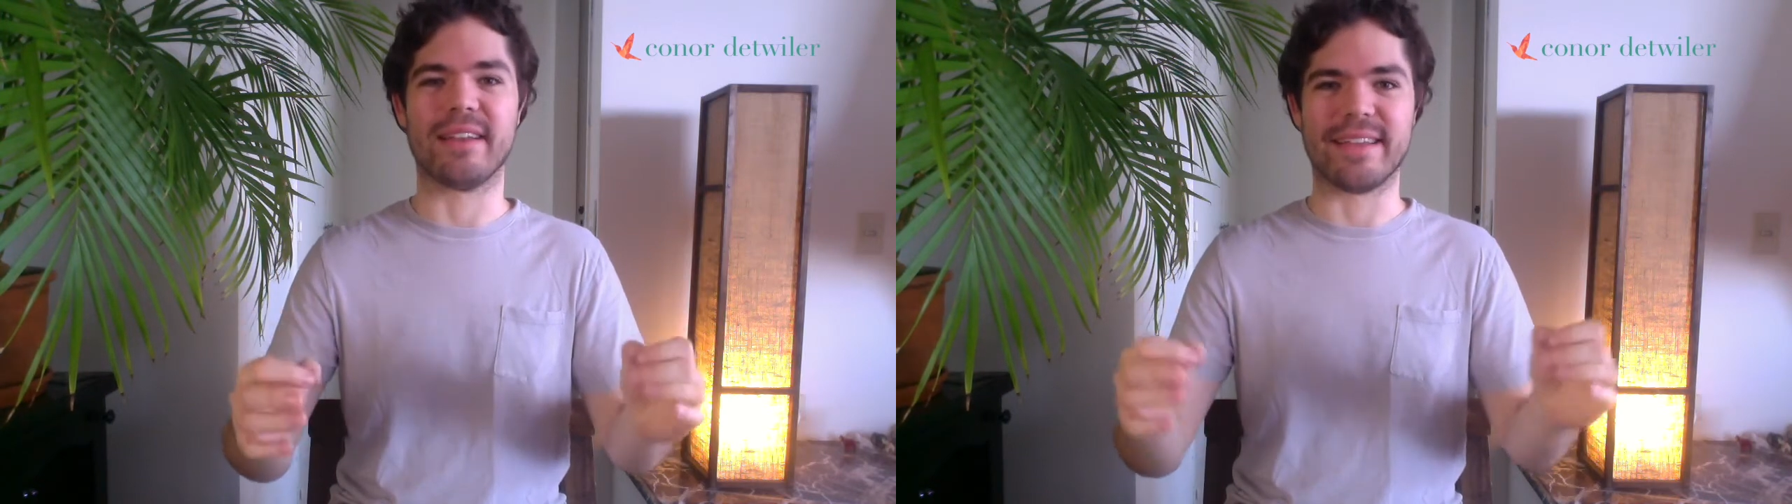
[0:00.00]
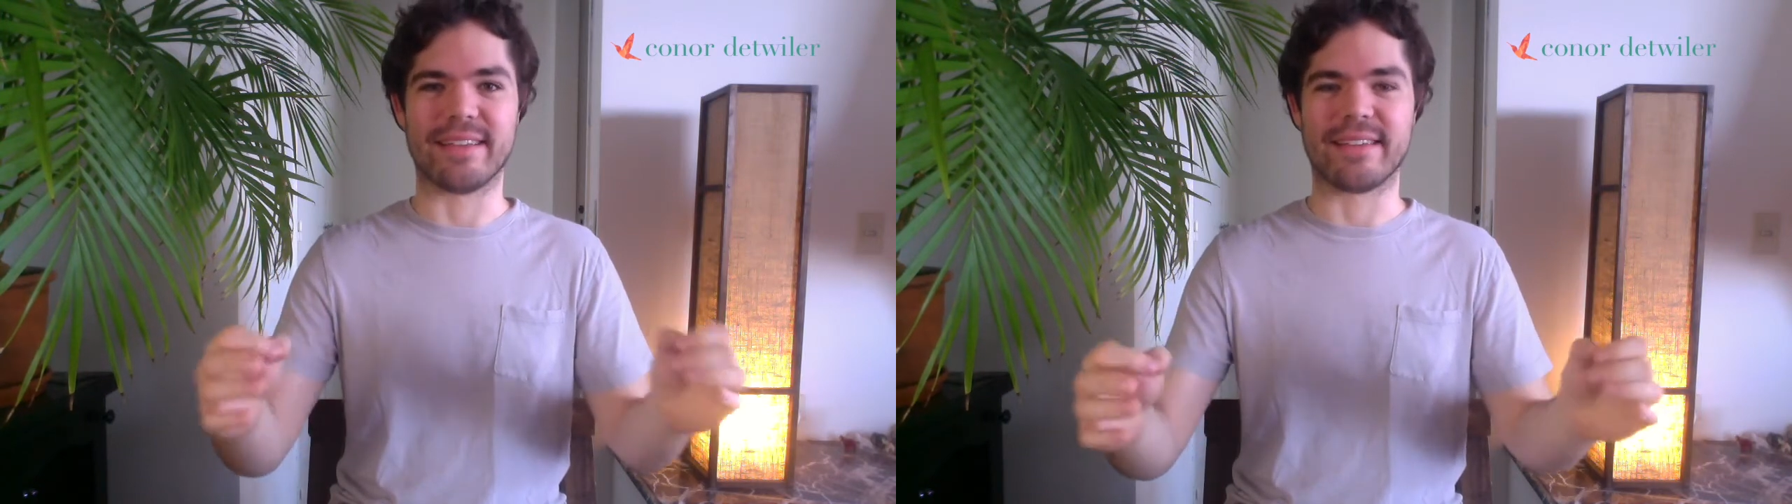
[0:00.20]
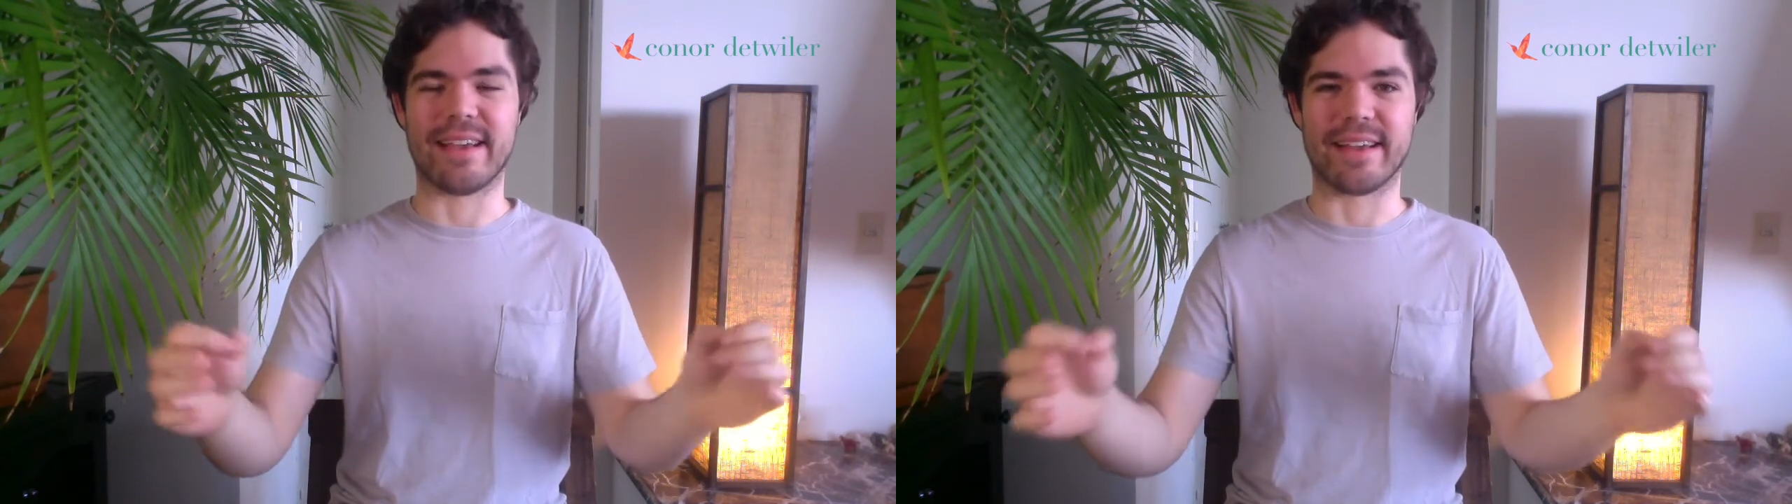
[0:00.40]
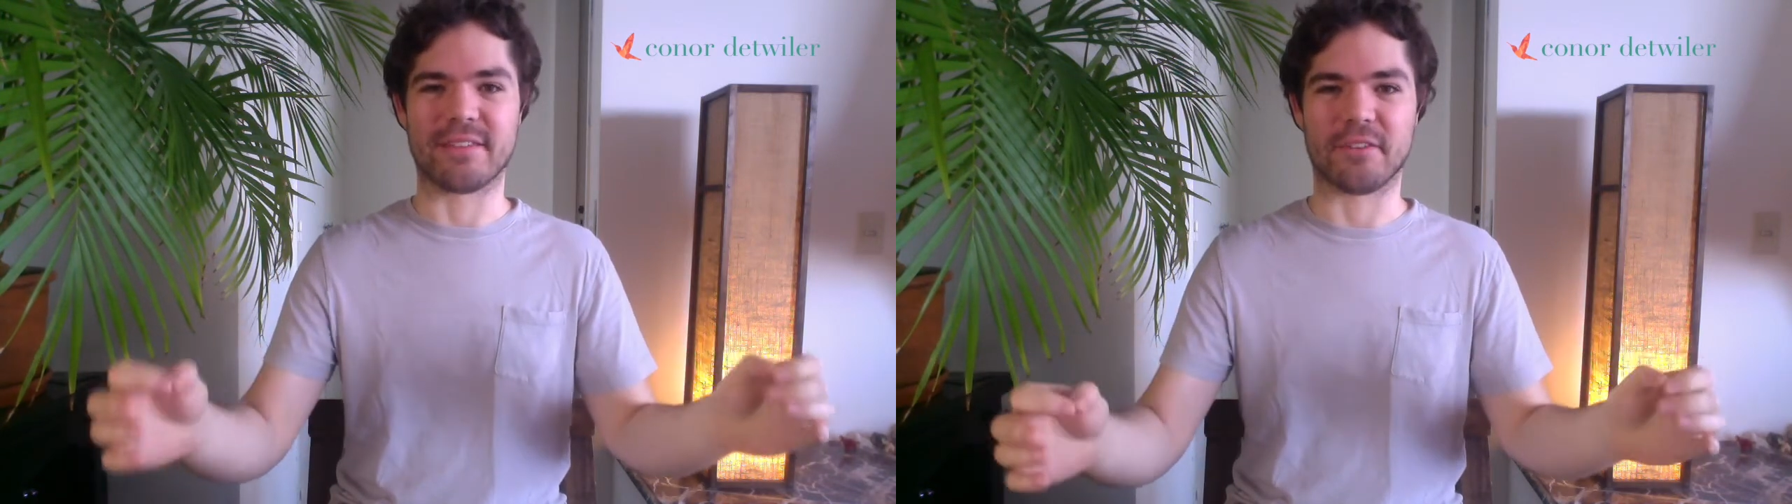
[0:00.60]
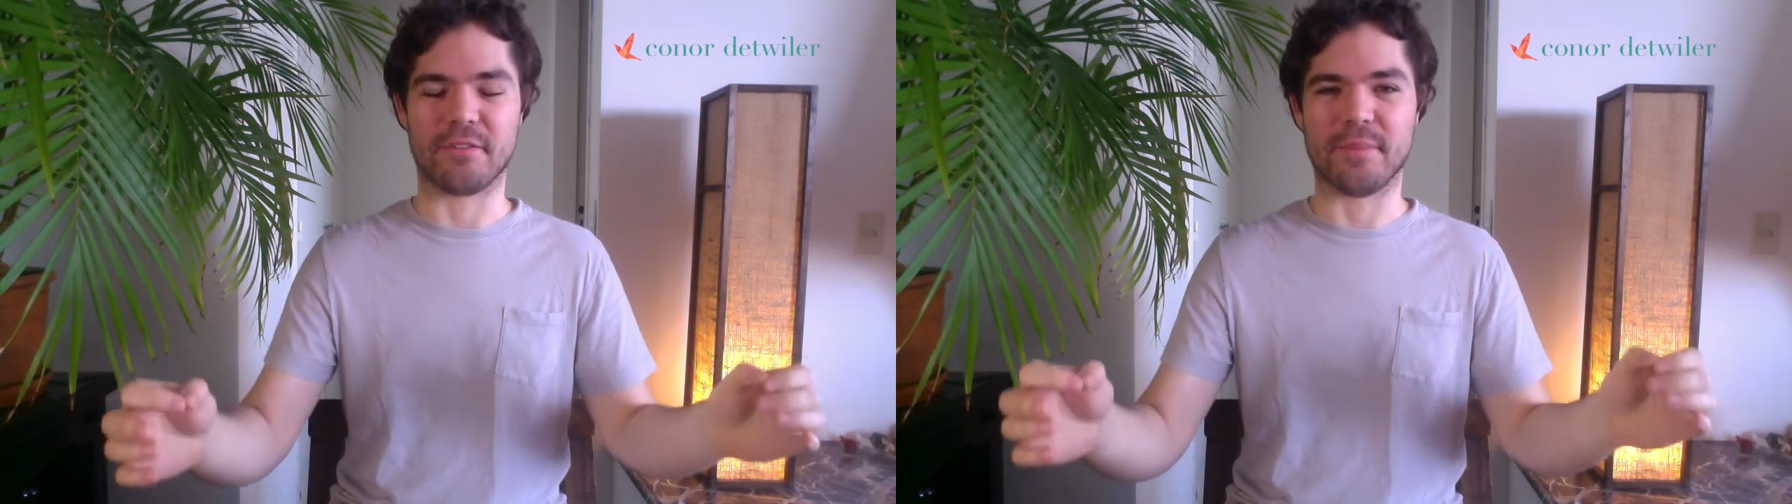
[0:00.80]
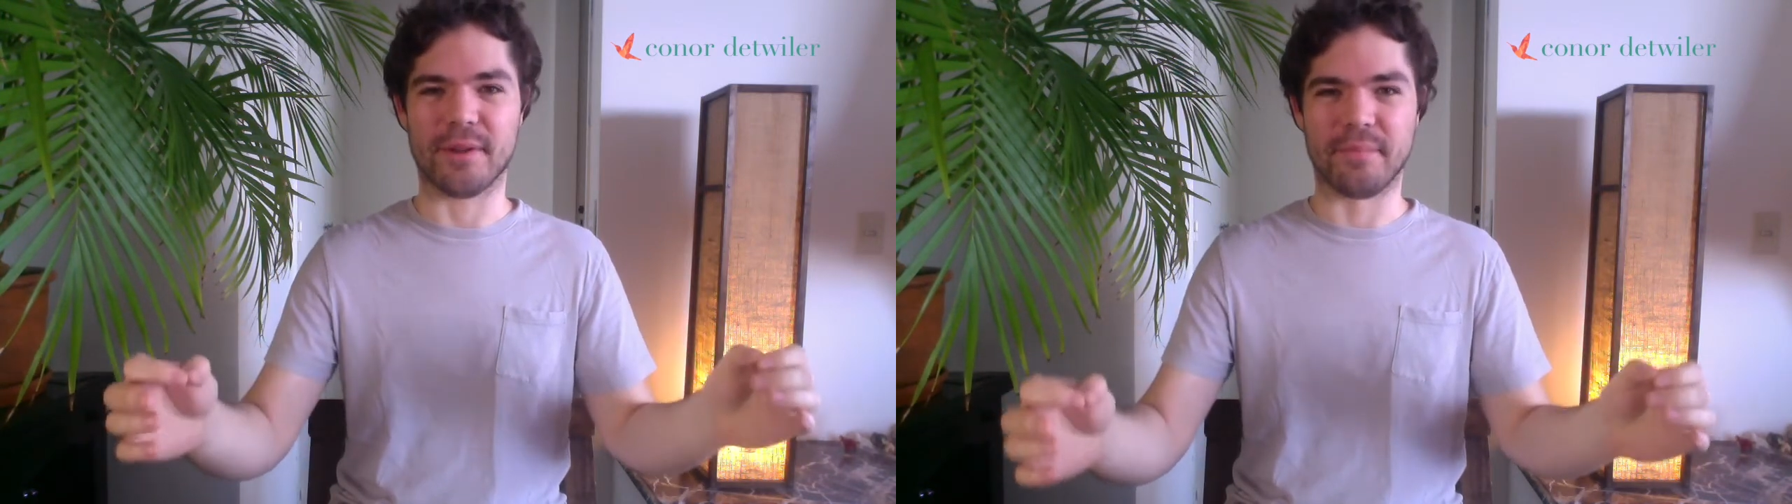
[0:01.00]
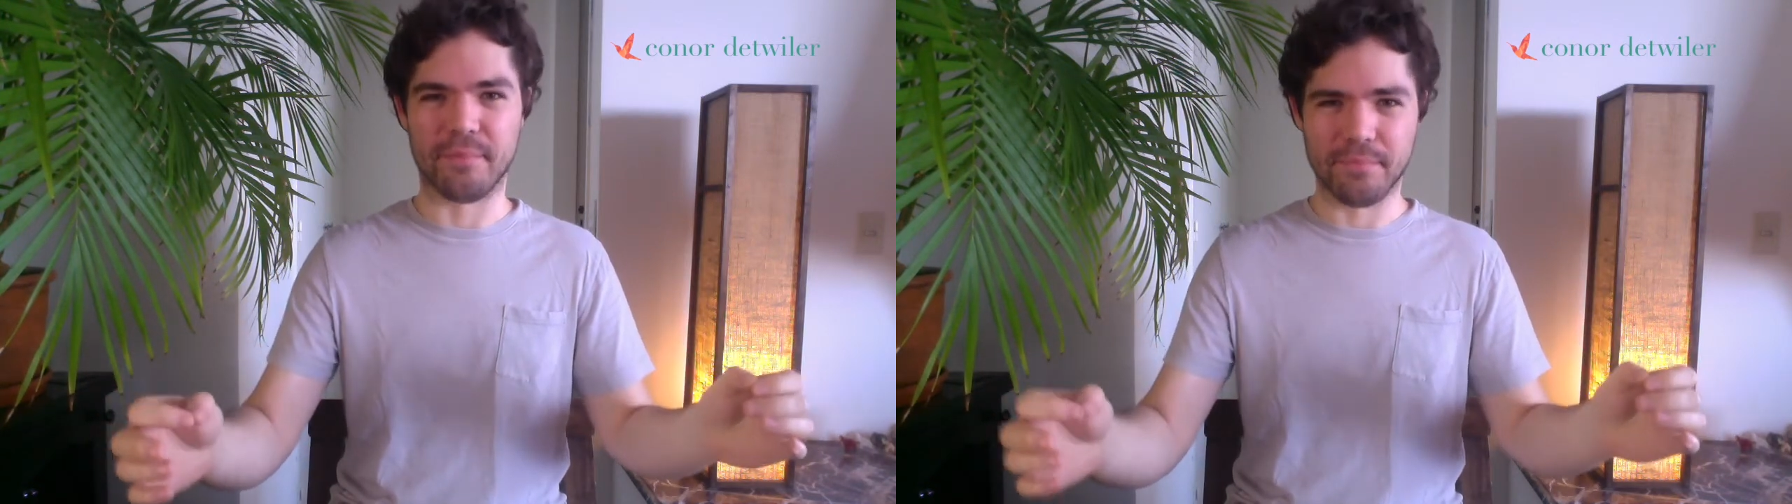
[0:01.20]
easy answer, but